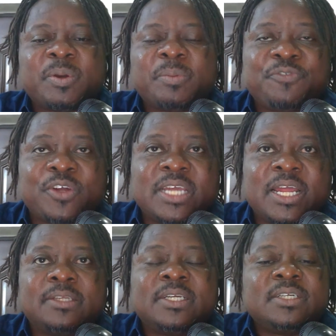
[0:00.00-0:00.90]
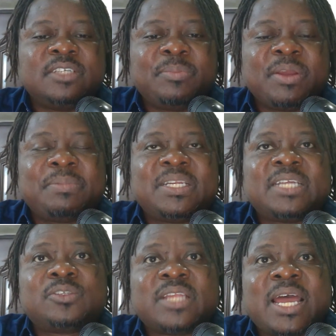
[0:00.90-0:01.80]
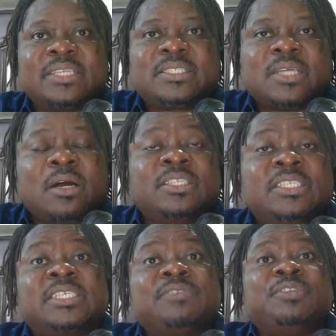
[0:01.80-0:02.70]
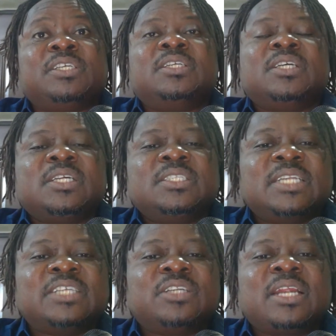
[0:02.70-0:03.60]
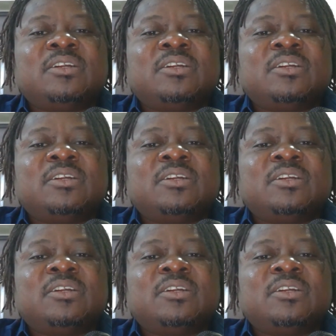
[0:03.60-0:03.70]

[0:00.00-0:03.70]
But before that, remember that tonight or this evening, the Nigerian